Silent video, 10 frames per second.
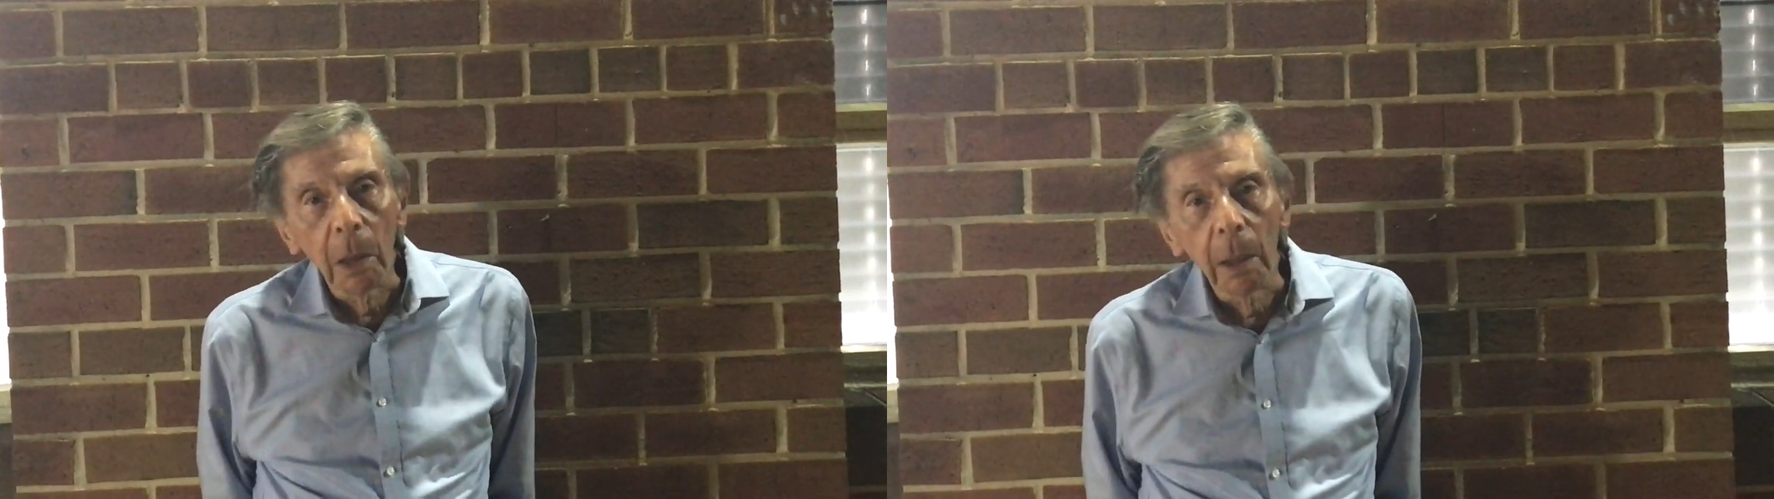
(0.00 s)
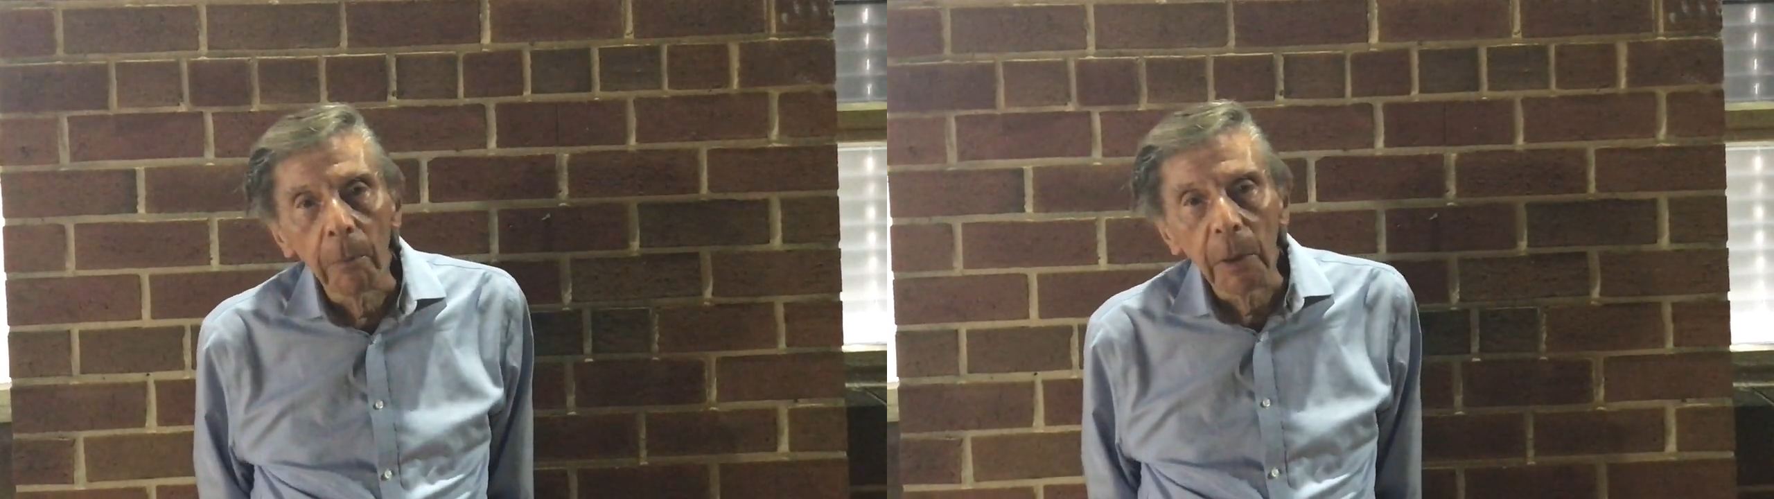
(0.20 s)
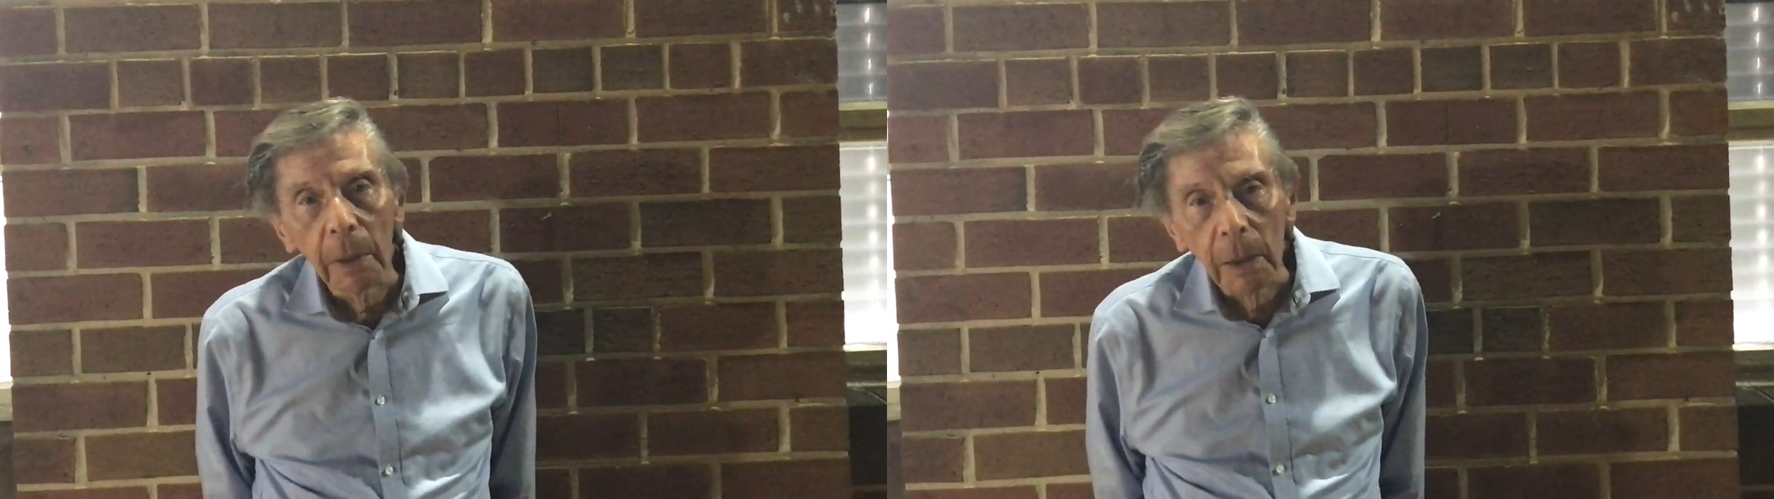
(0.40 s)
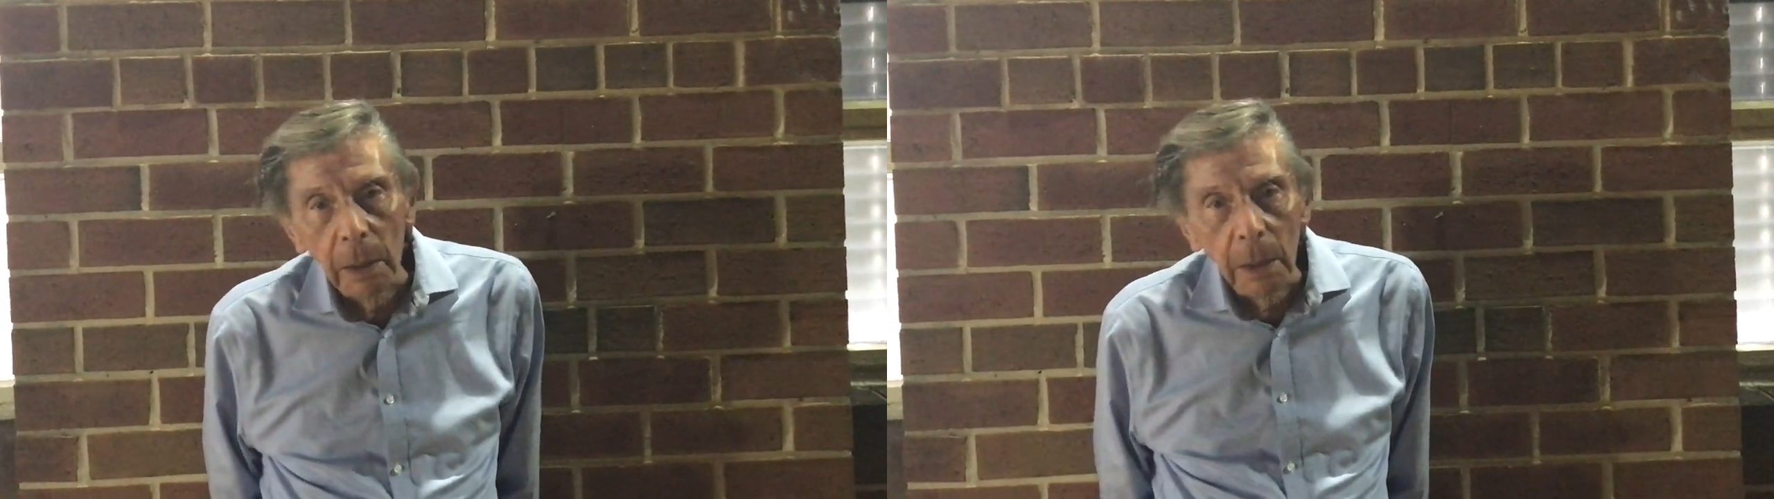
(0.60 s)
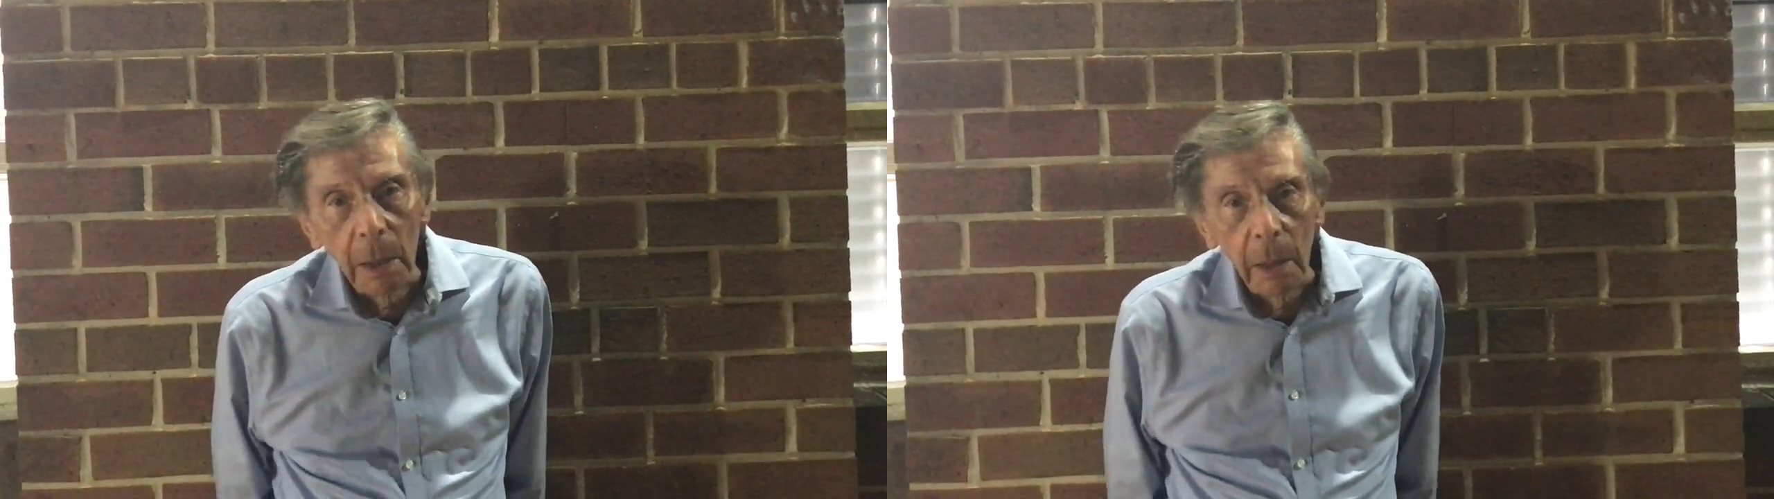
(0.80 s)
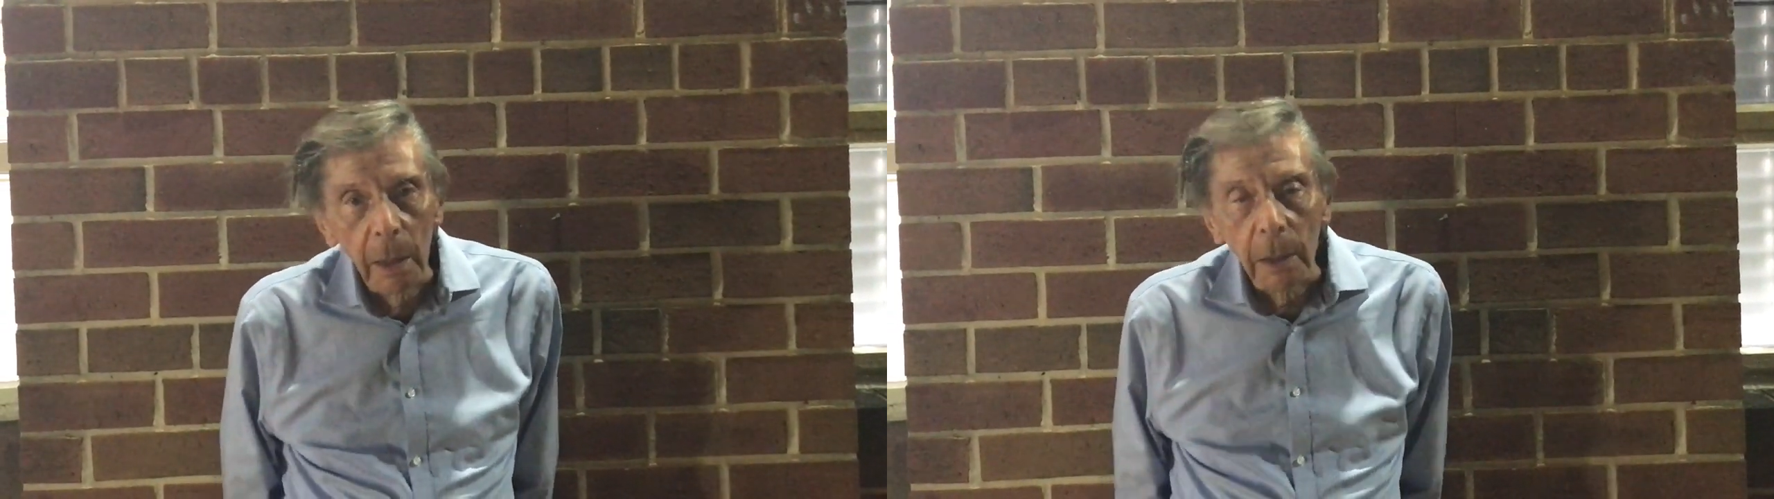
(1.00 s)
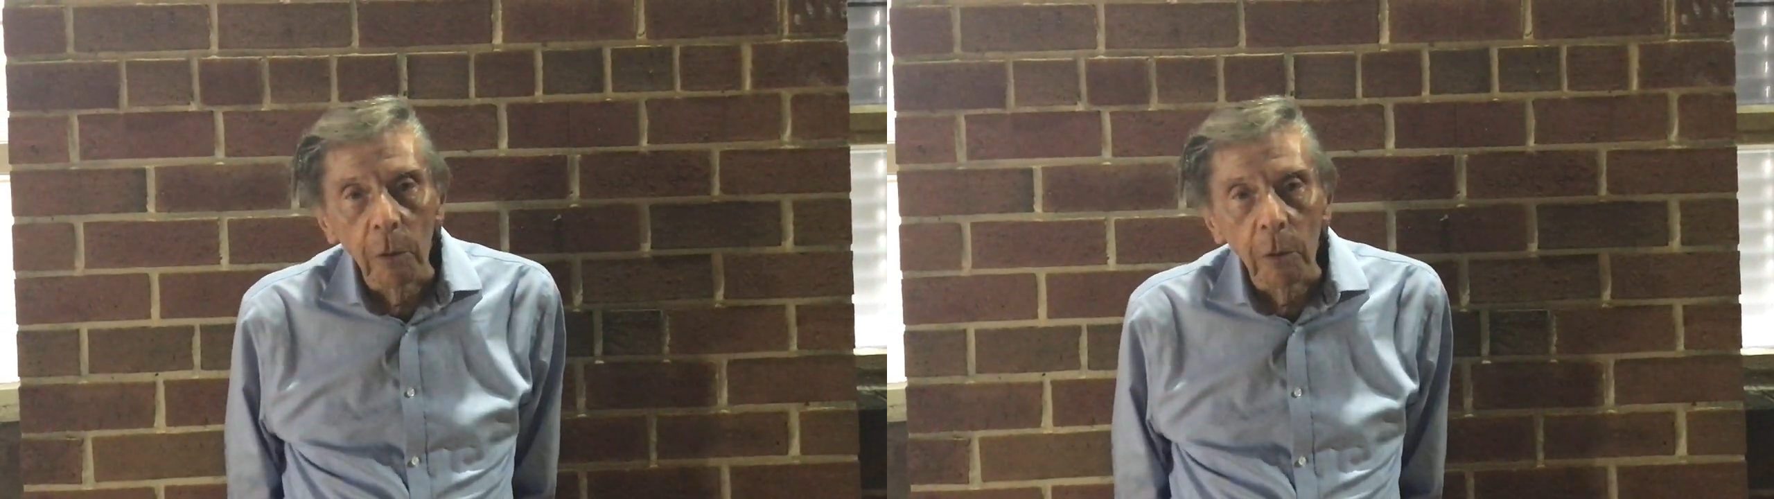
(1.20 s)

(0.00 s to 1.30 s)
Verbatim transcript: I'm in the uh,